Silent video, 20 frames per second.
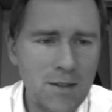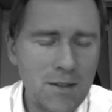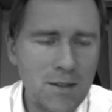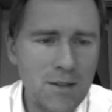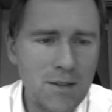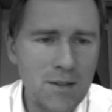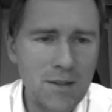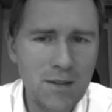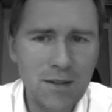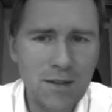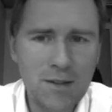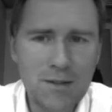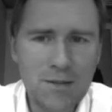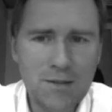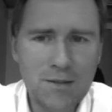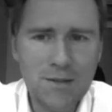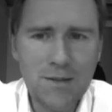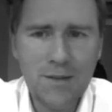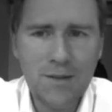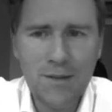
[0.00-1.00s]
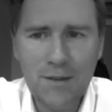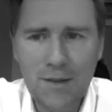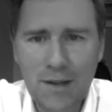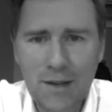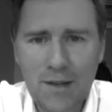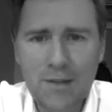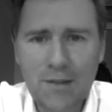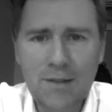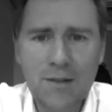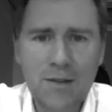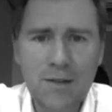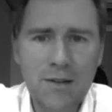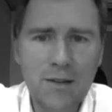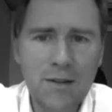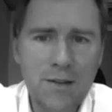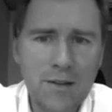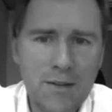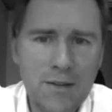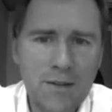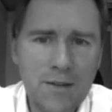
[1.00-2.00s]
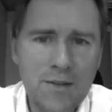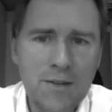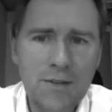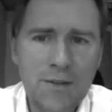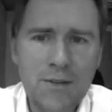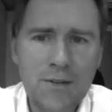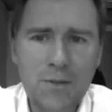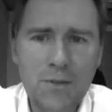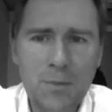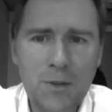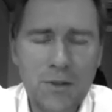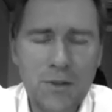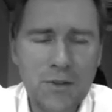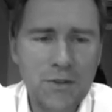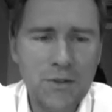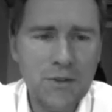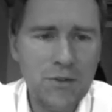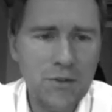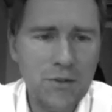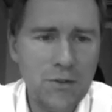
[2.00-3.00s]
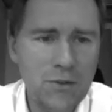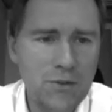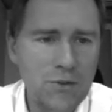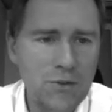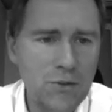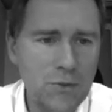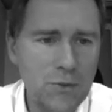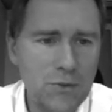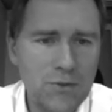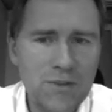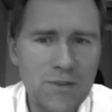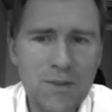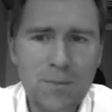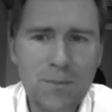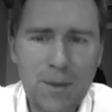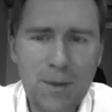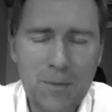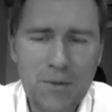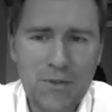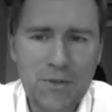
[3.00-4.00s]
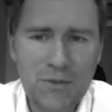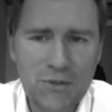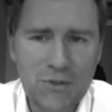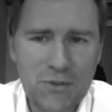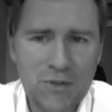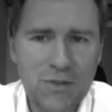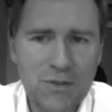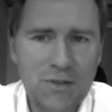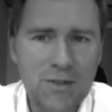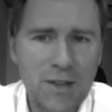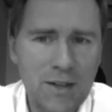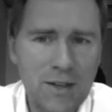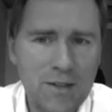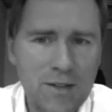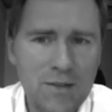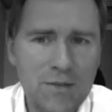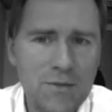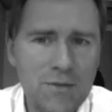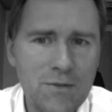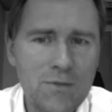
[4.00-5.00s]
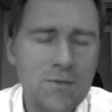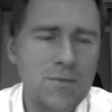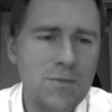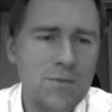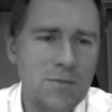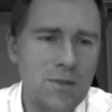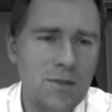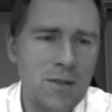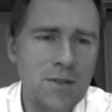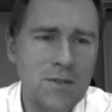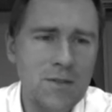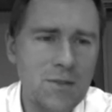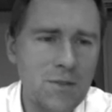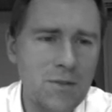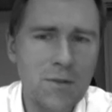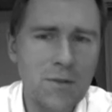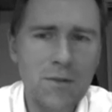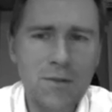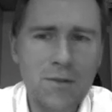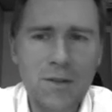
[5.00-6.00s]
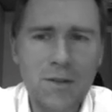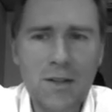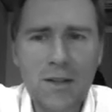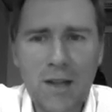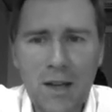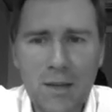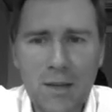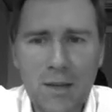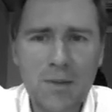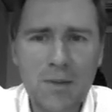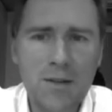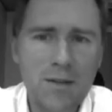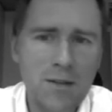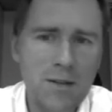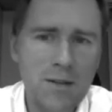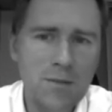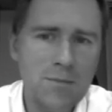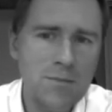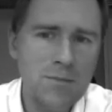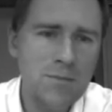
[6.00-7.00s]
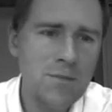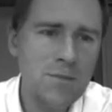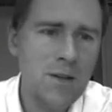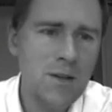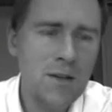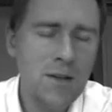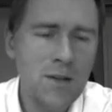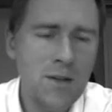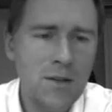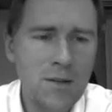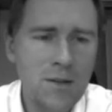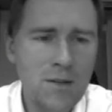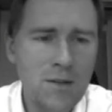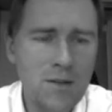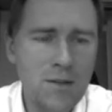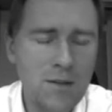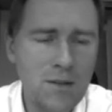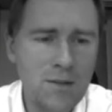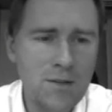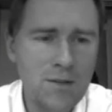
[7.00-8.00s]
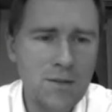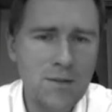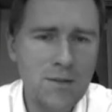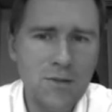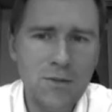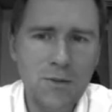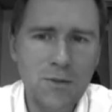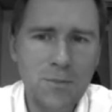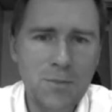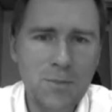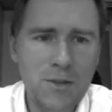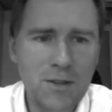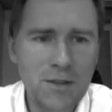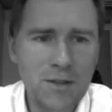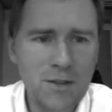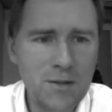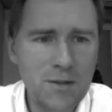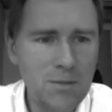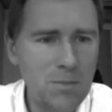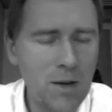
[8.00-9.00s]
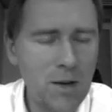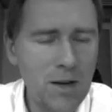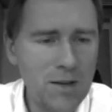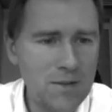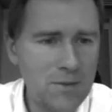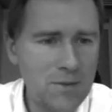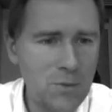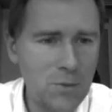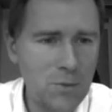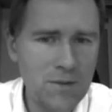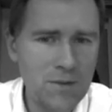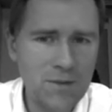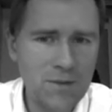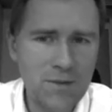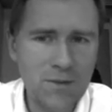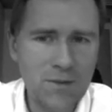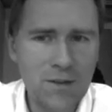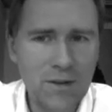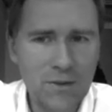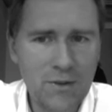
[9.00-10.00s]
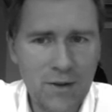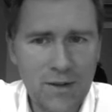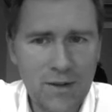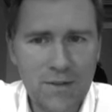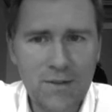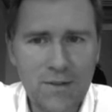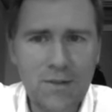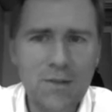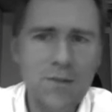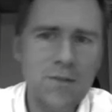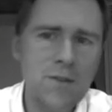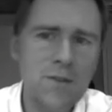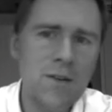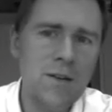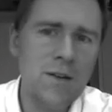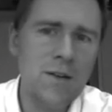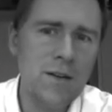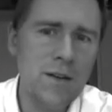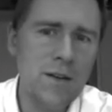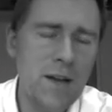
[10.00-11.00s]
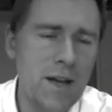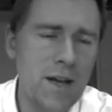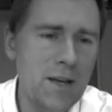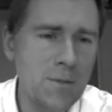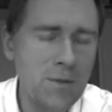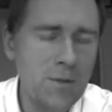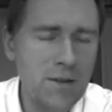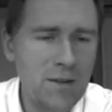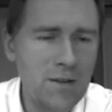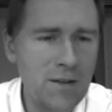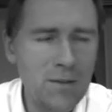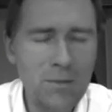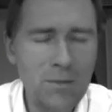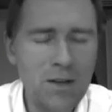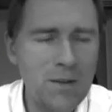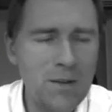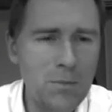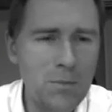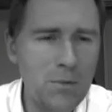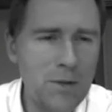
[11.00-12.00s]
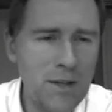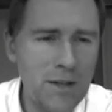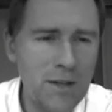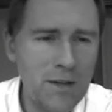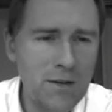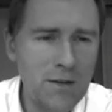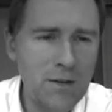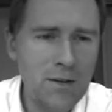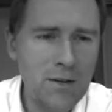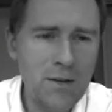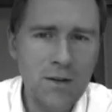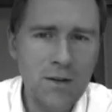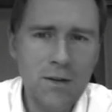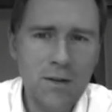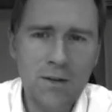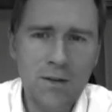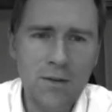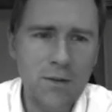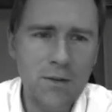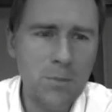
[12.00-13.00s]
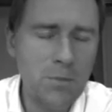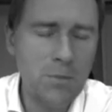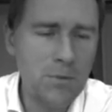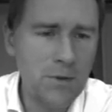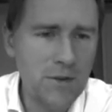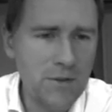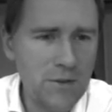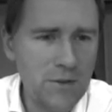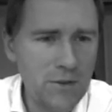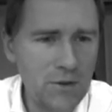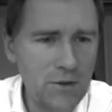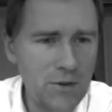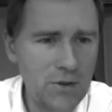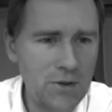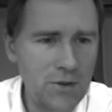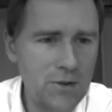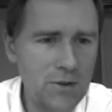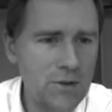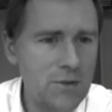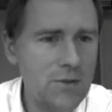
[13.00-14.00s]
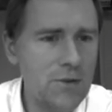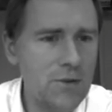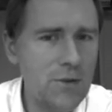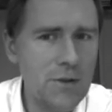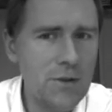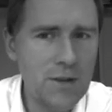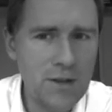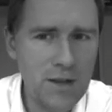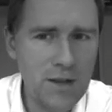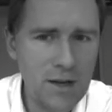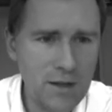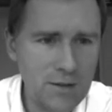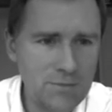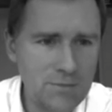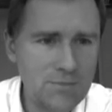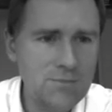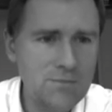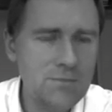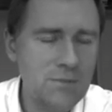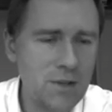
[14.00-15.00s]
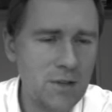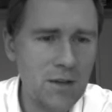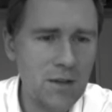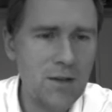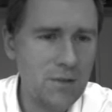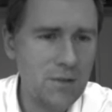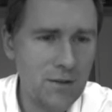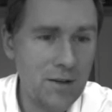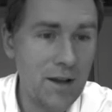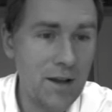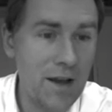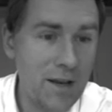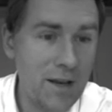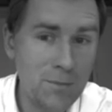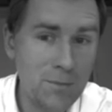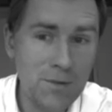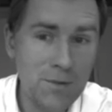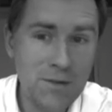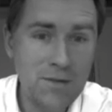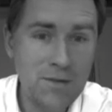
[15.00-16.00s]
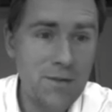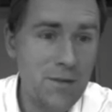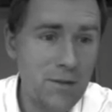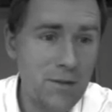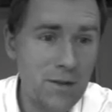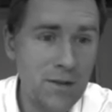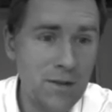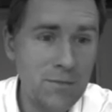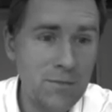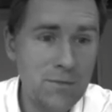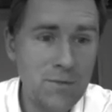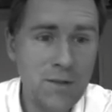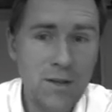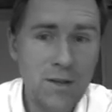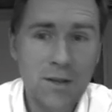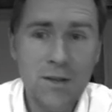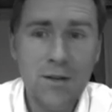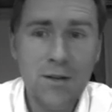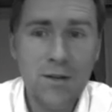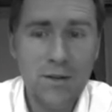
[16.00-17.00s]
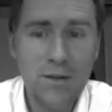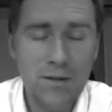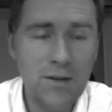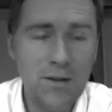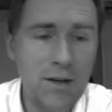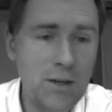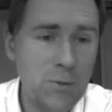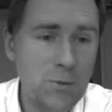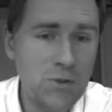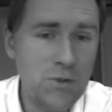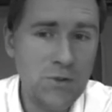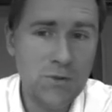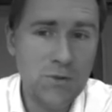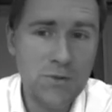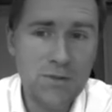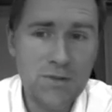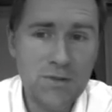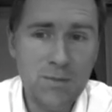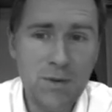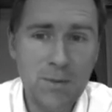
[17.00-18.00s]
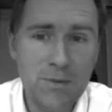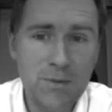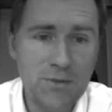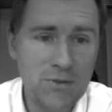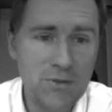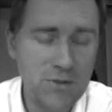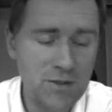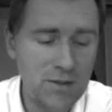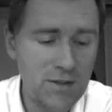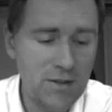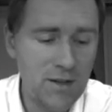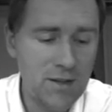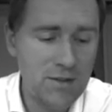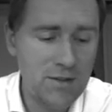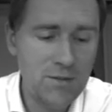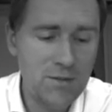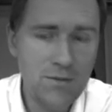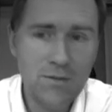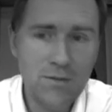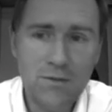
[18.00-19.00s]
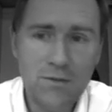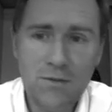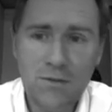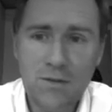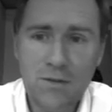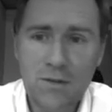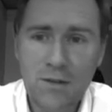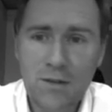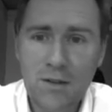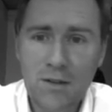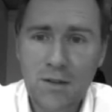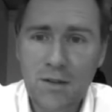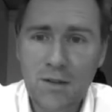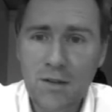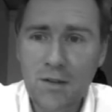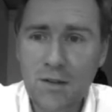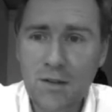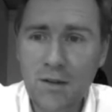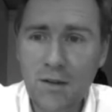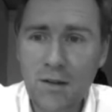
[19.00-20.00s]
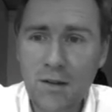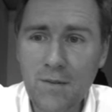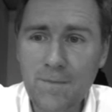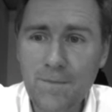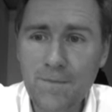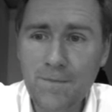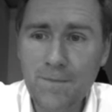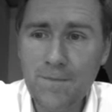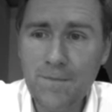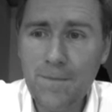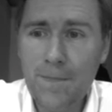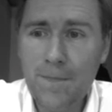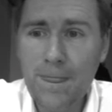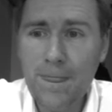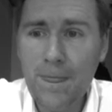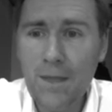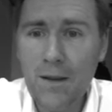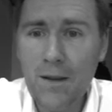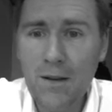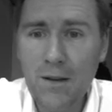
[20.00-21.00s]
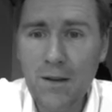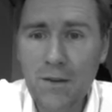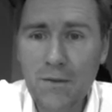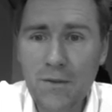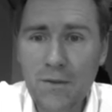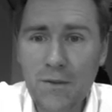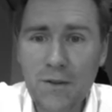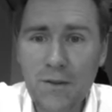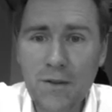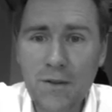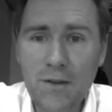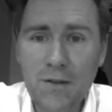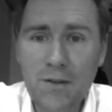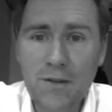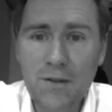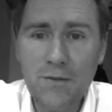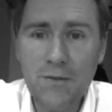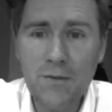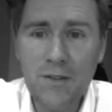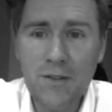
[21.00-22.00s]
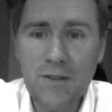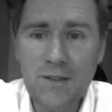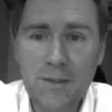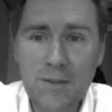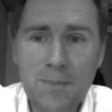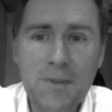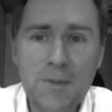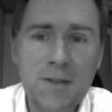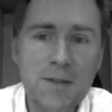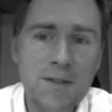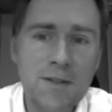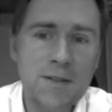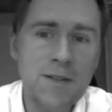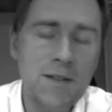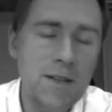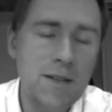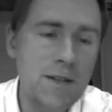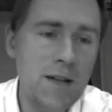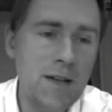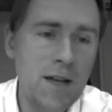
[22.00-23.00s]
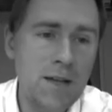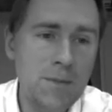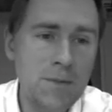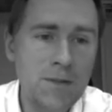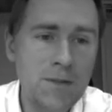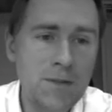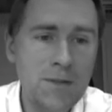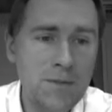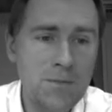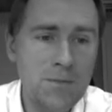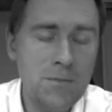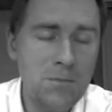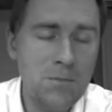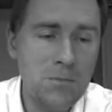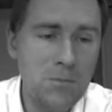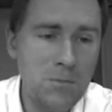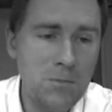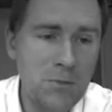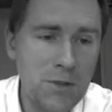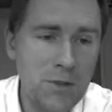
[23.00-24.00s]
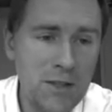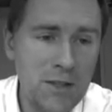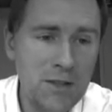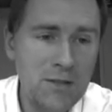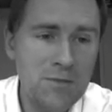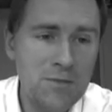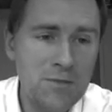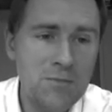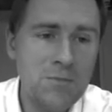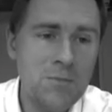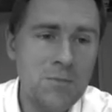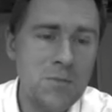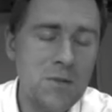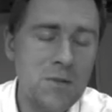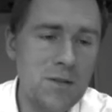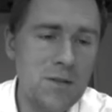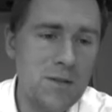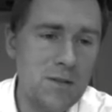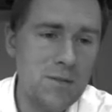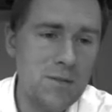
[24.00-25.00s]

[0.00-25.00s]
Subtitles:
that leads speakers to choose the prepositional dative. So inanimate theme, you'd be biased towards the ditransitive. An animate theme, like bring the prisoner to the king, an animate theme, there you would choose the prepositional dative. If the recipient is inanimate, bring a